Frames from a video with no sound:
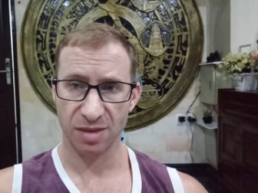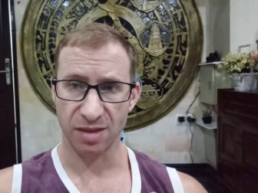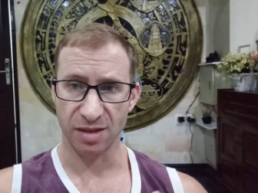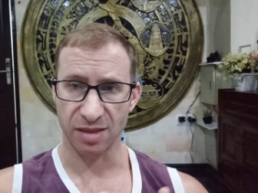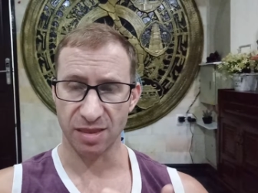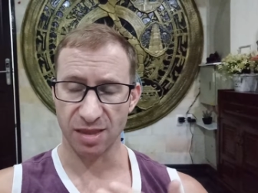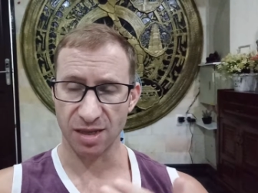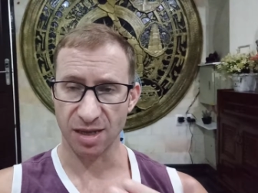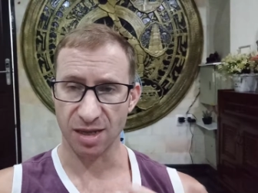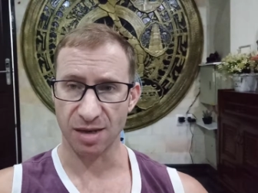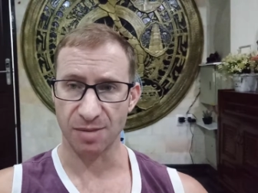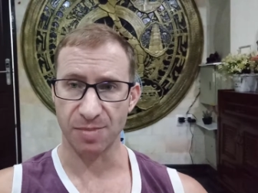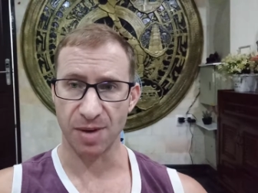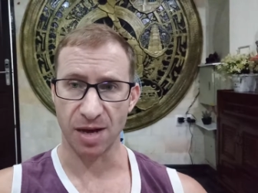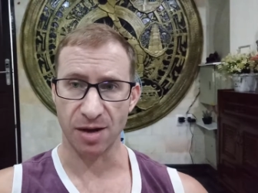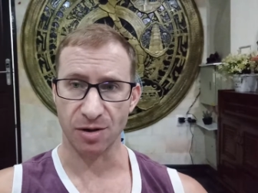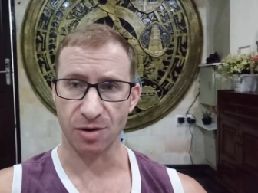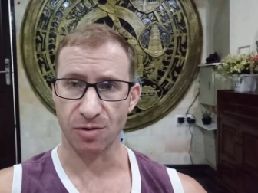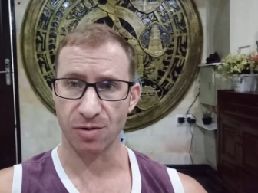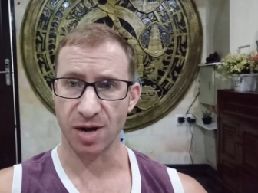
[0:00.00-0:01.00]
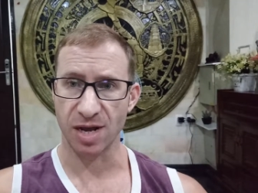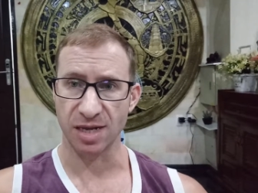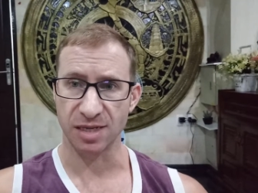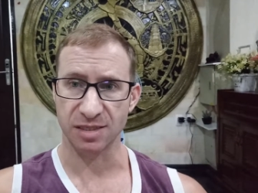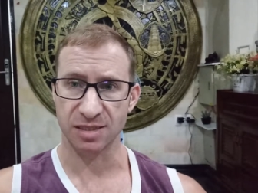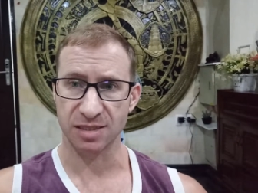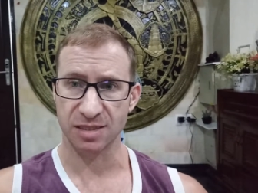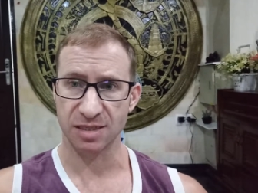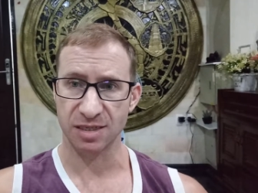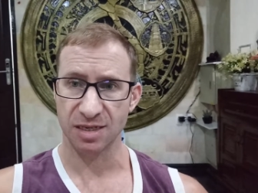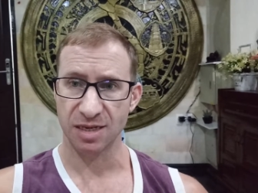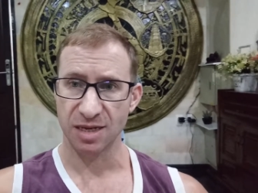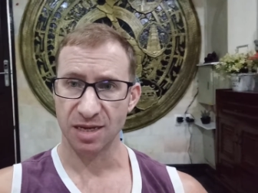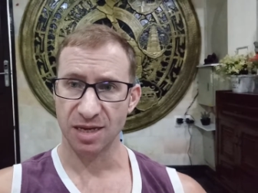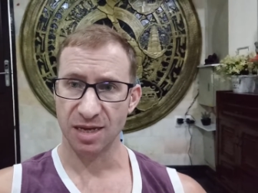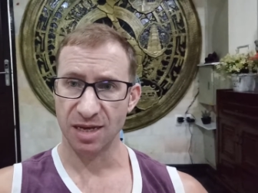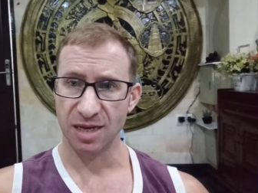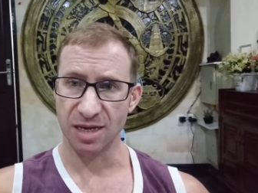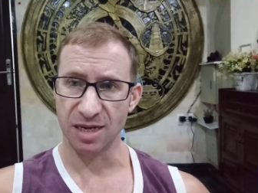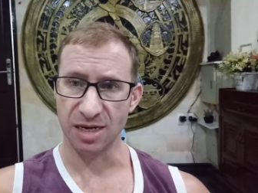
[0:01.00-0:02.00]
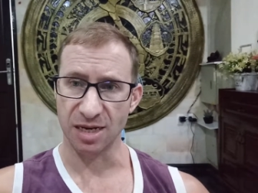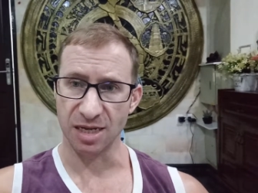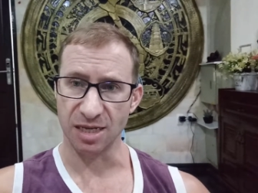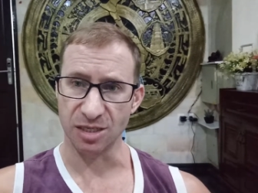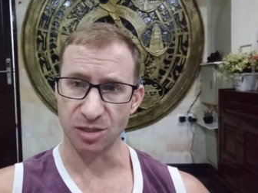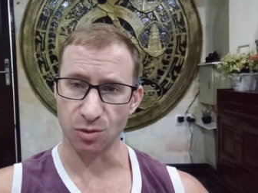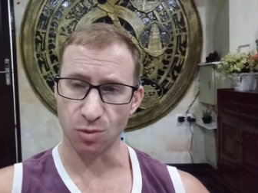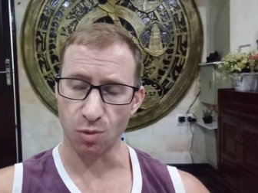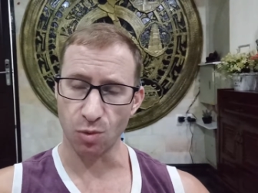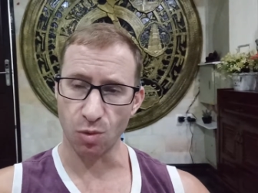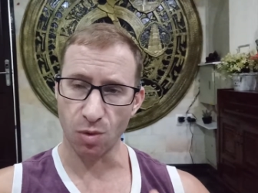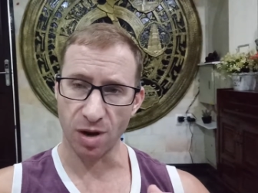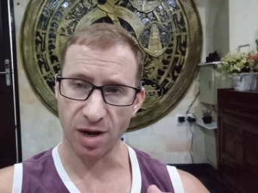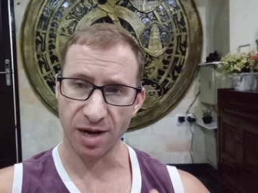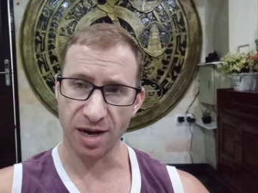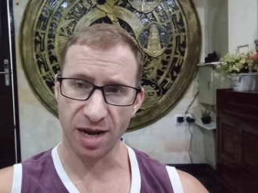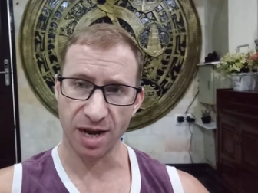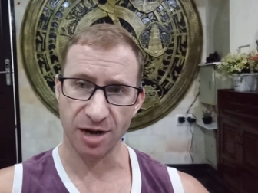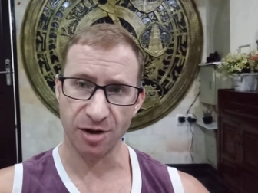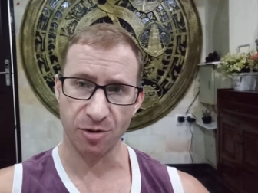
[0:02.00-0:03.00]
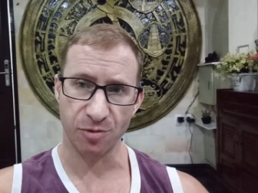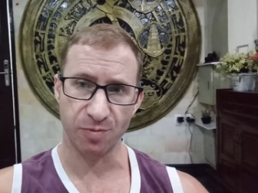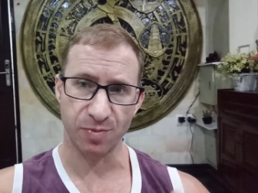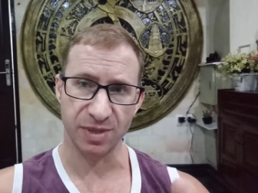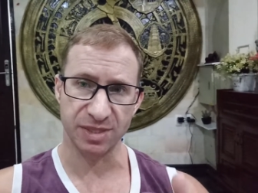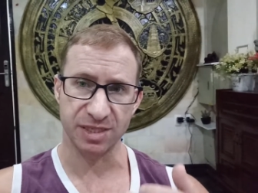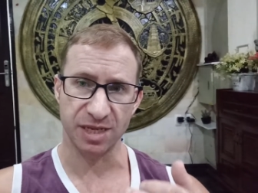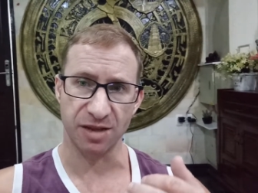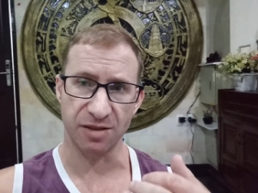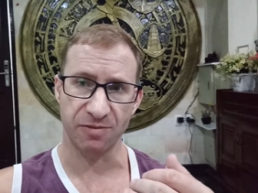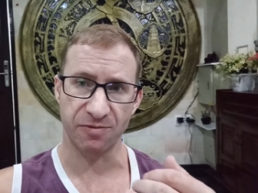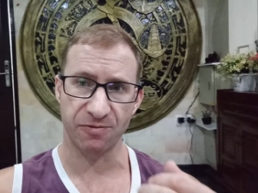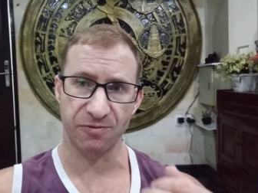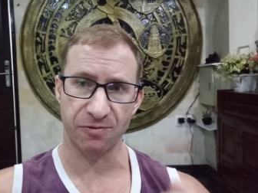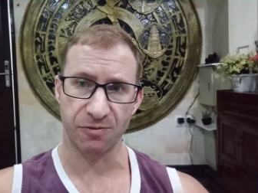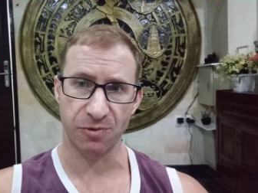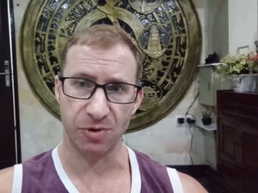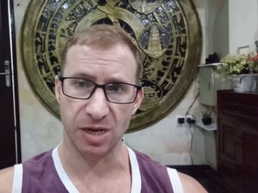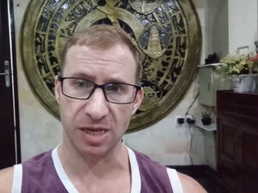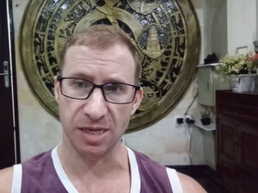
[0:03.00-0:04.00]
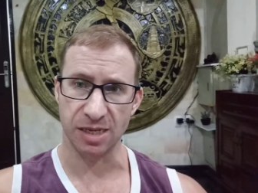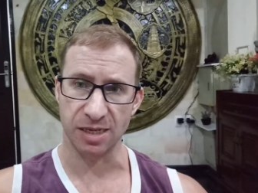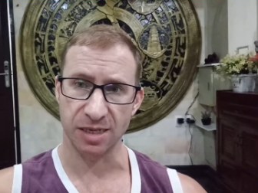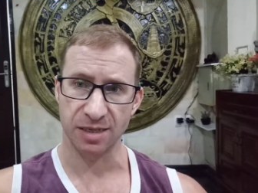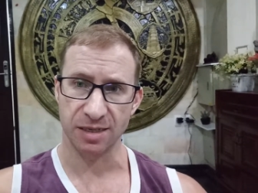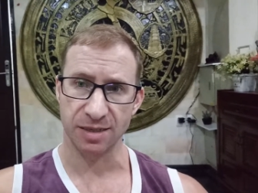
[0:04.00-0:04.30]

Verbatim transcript: the thing about grace. It is 100% free.